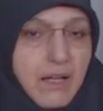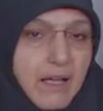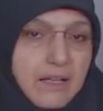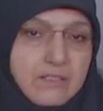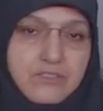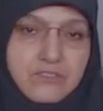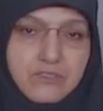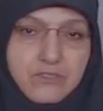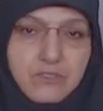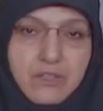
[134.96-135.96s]
as
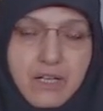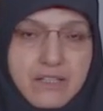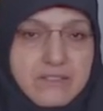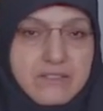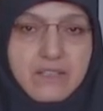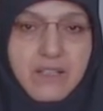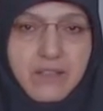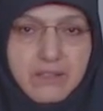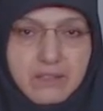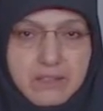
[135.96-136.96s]
strong as the
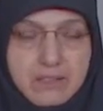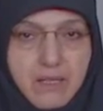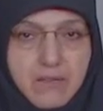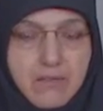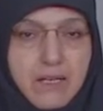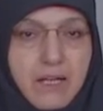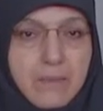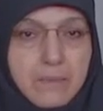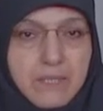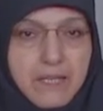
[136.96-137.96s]
other. When
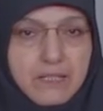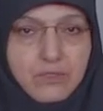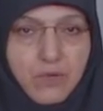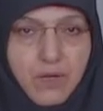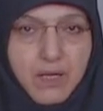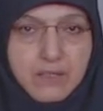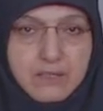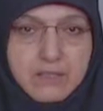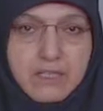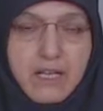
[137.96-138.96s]
I began to
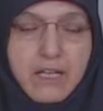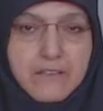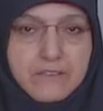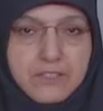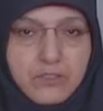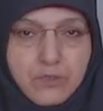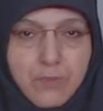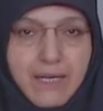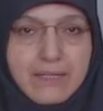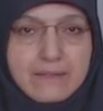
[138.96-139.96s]
ask if the
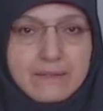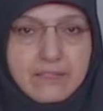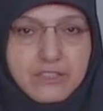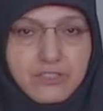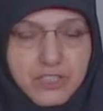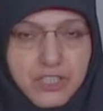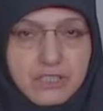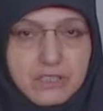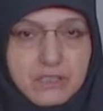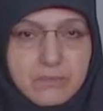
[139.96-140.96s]
humanity in
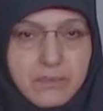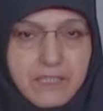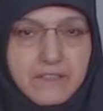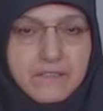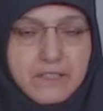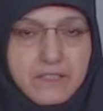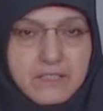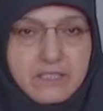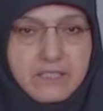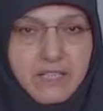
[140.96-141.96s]
general believing
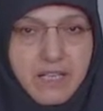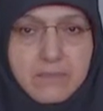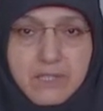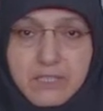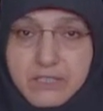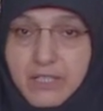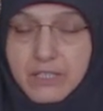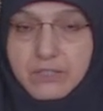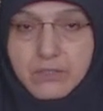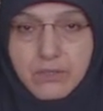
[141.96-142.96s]
the same
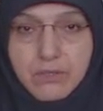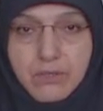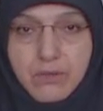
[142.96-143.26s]
Creator,